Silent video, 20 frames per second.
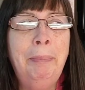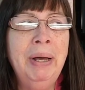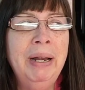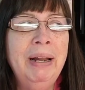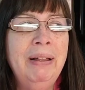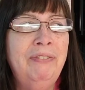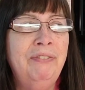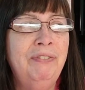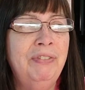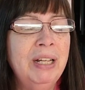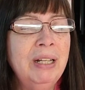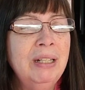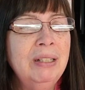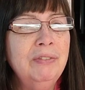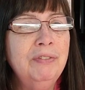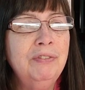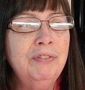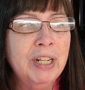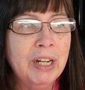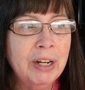but it
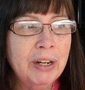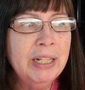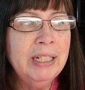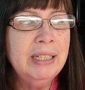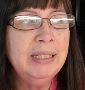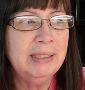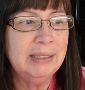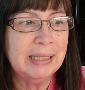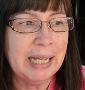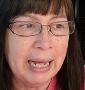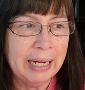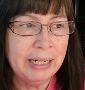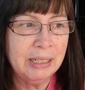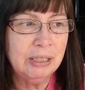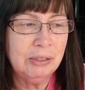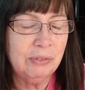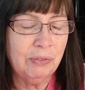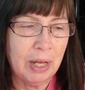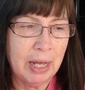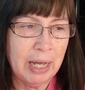felt very
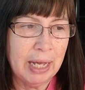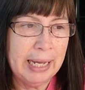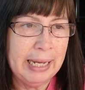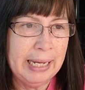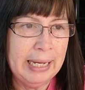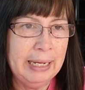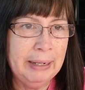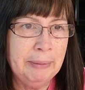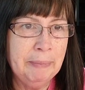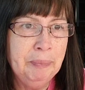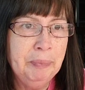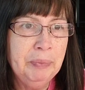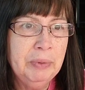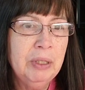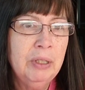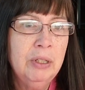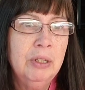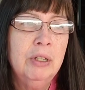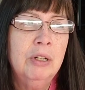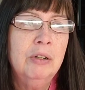satisfying
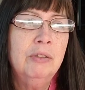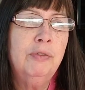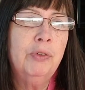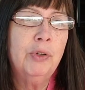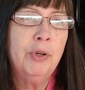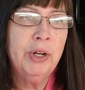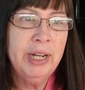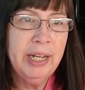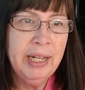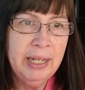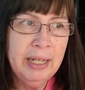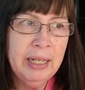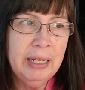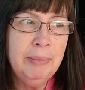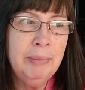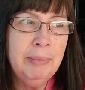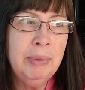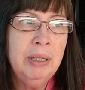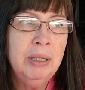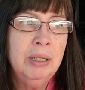for
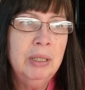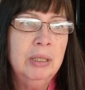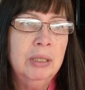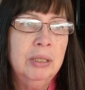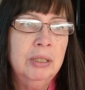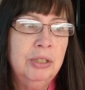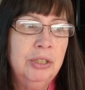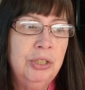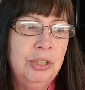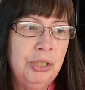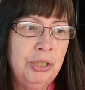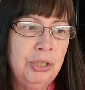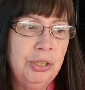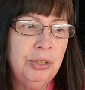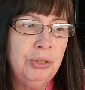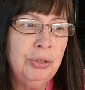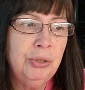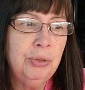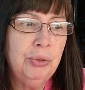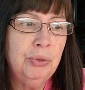him
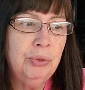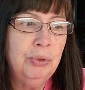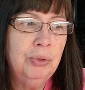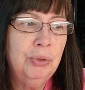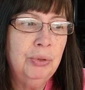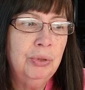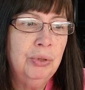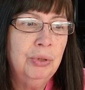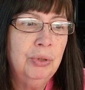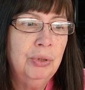to